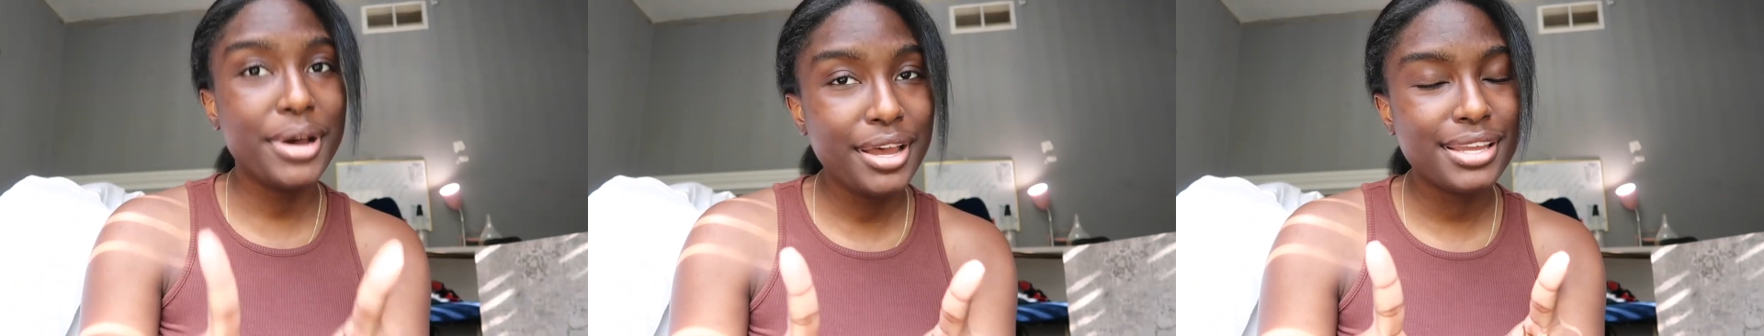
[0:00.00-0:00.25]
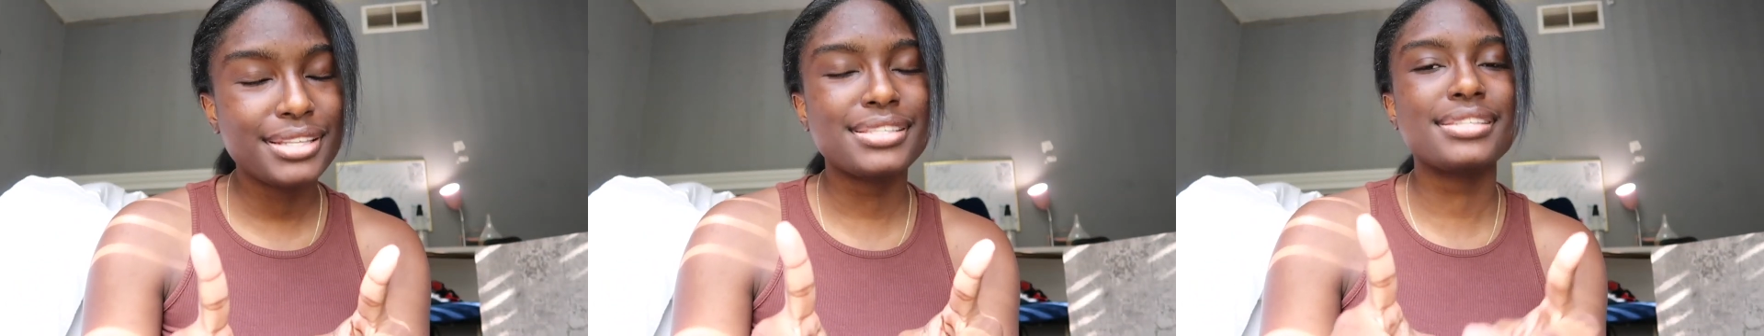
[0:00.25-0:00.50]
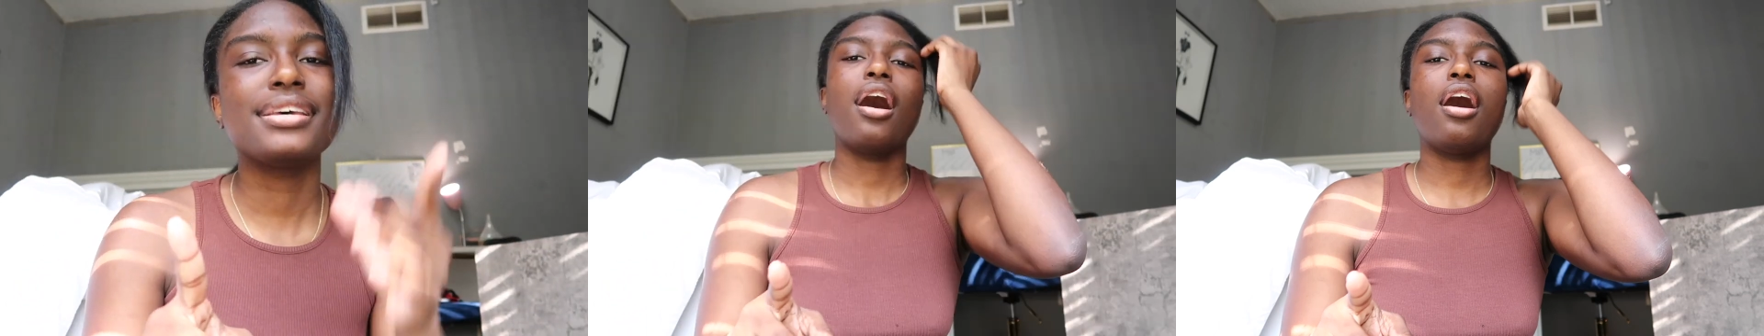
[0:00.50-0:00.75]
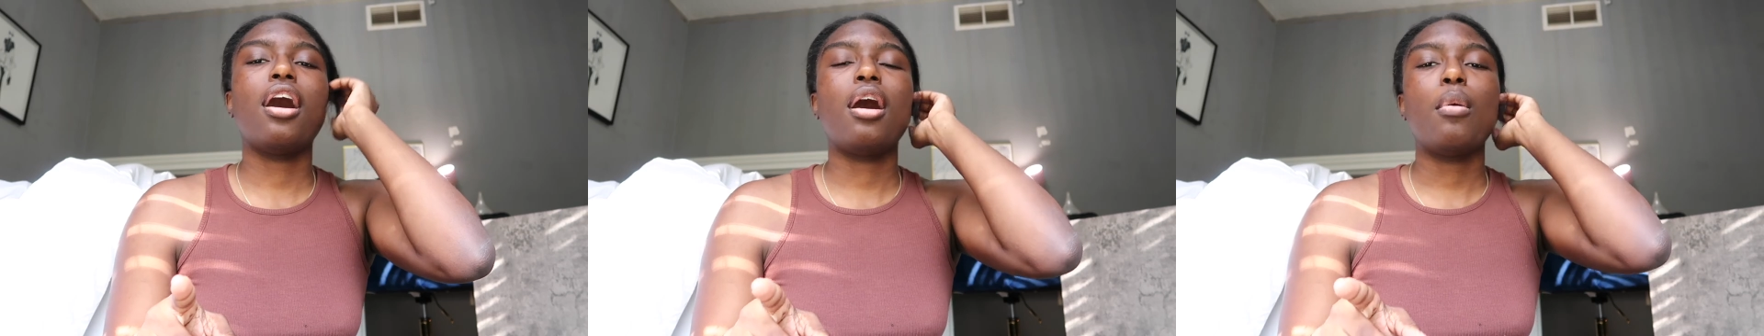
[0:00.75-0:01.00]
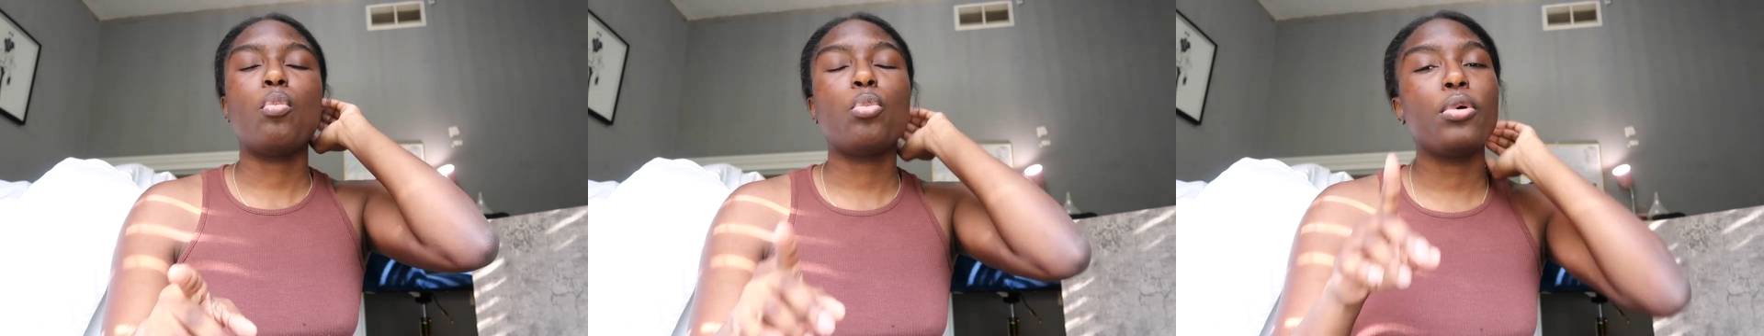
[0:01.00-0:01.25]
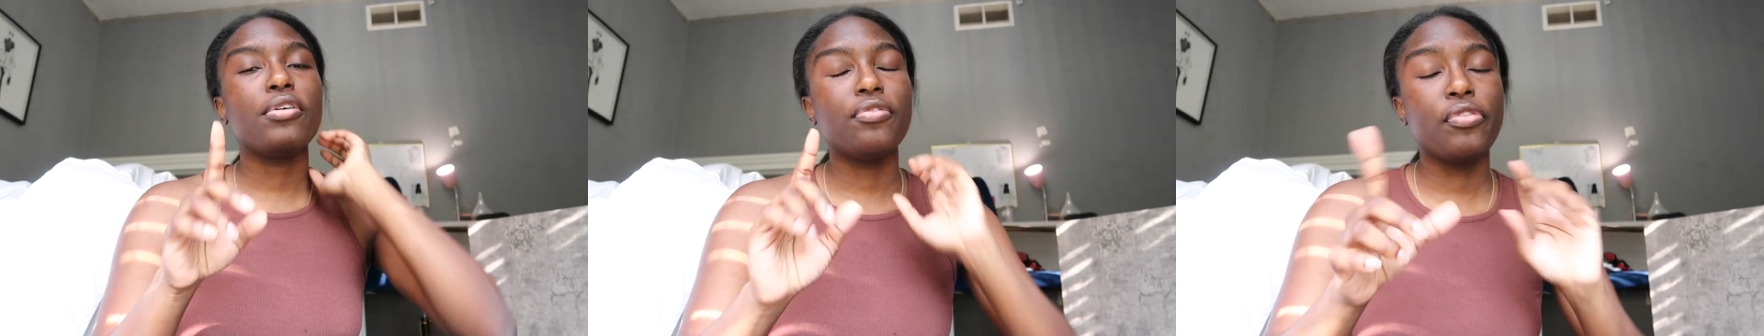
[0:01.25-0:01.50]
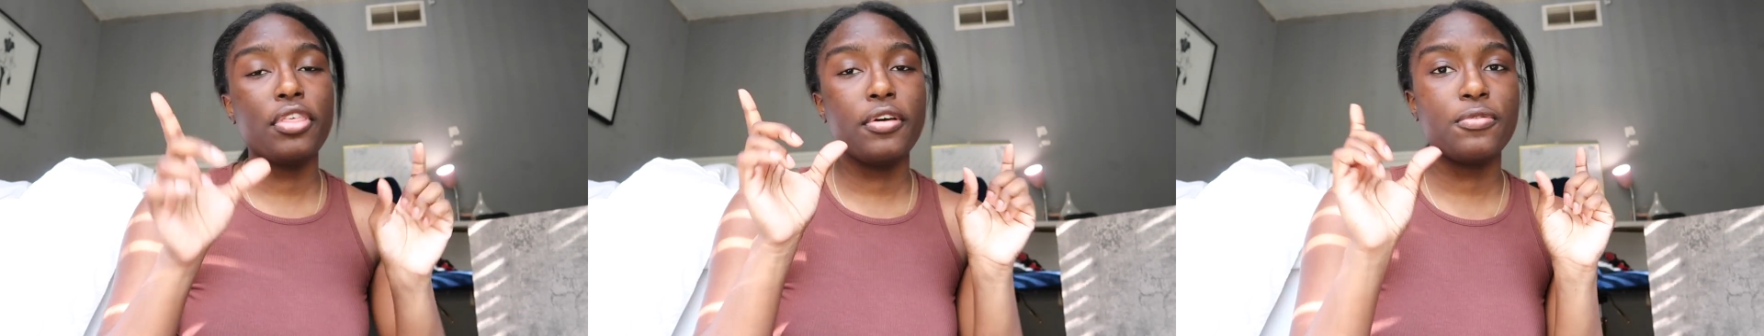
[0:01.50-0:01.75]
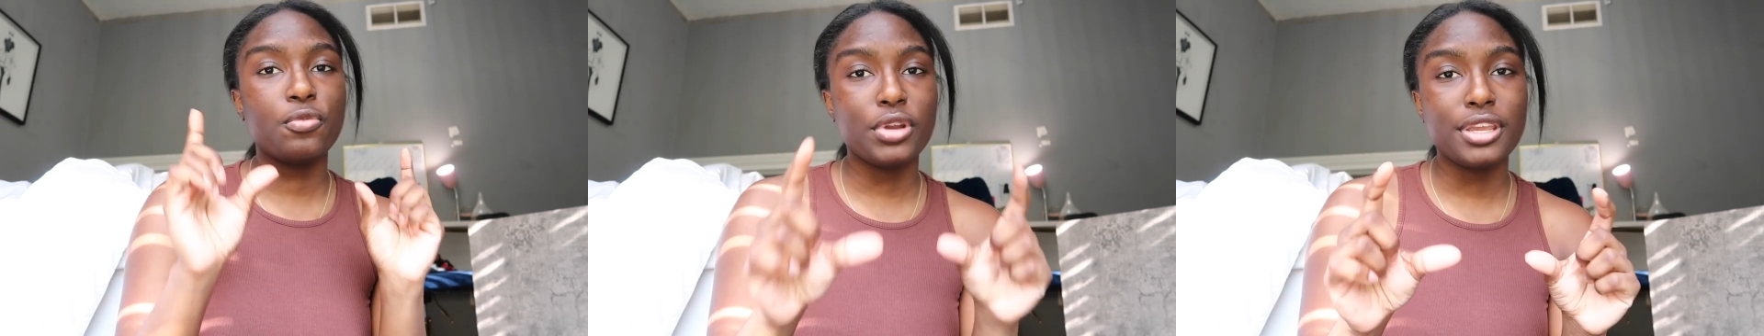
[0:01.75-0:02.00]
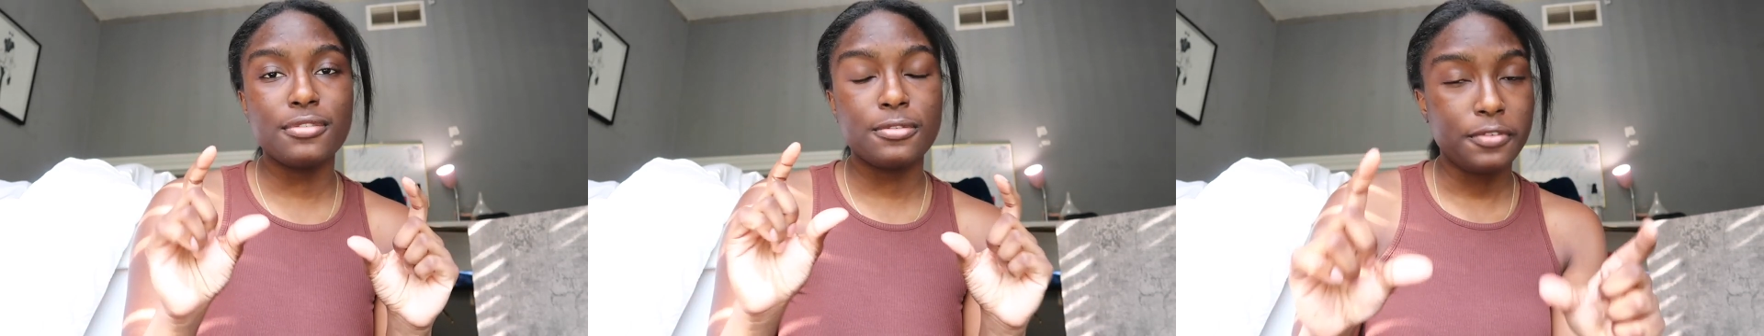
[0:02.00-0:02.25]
But with the ring